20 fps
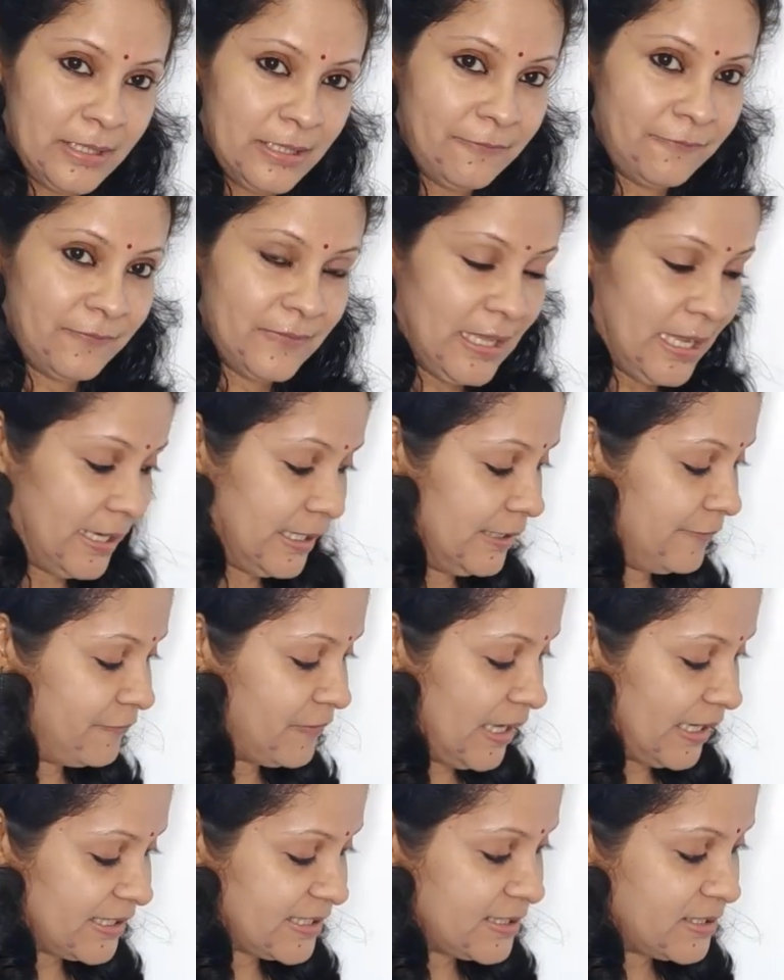If
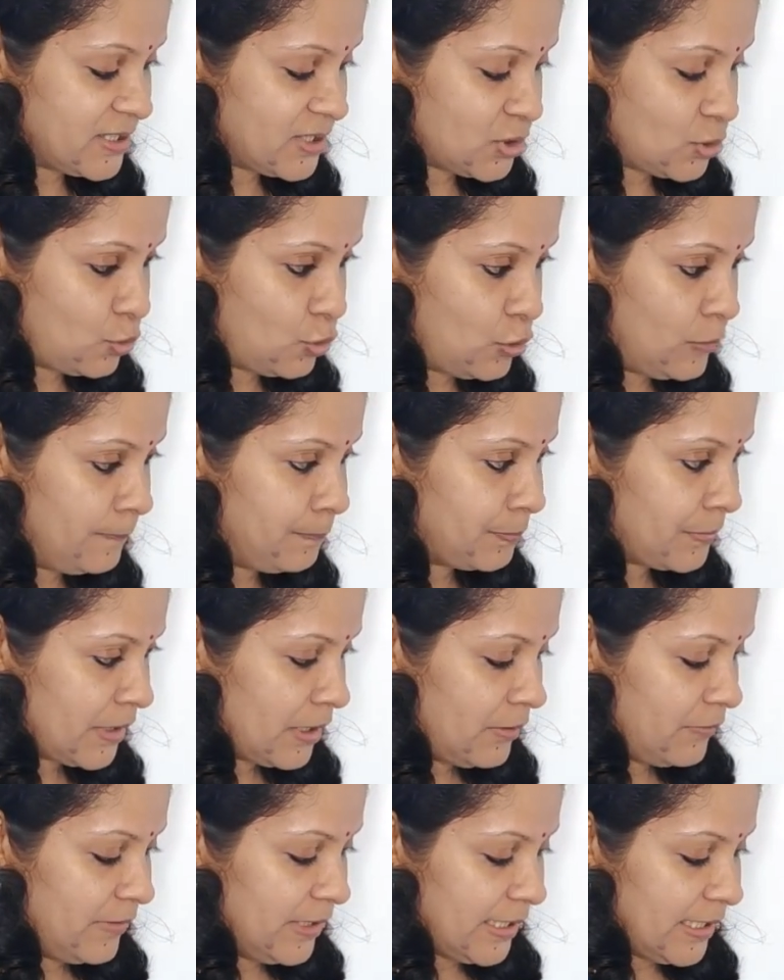that is so,
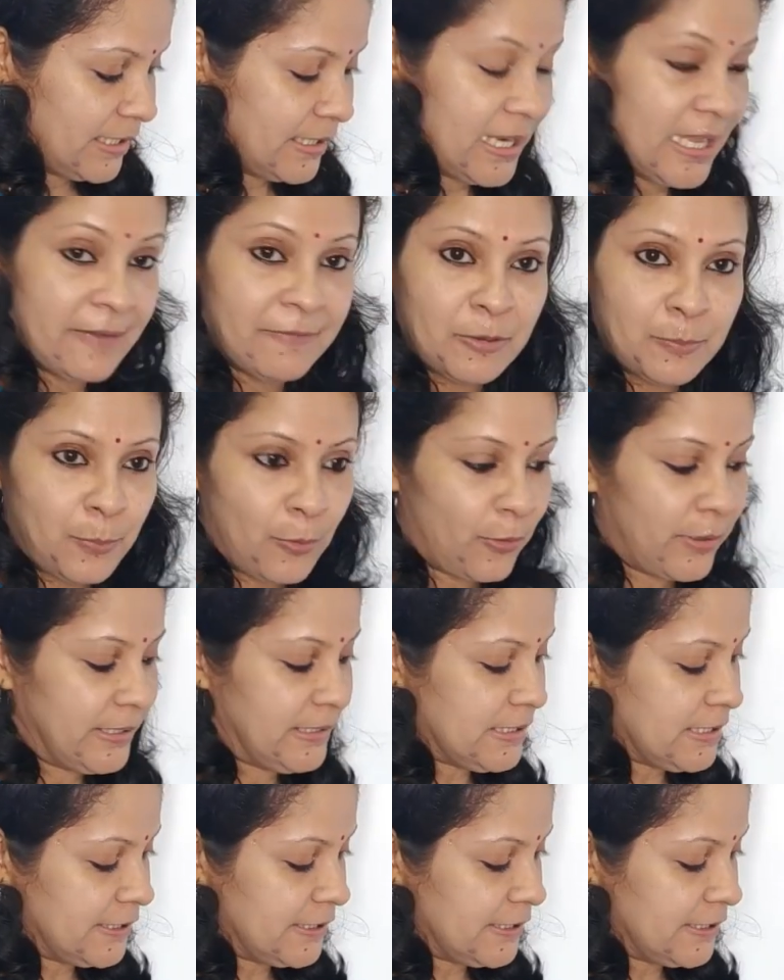we can have a point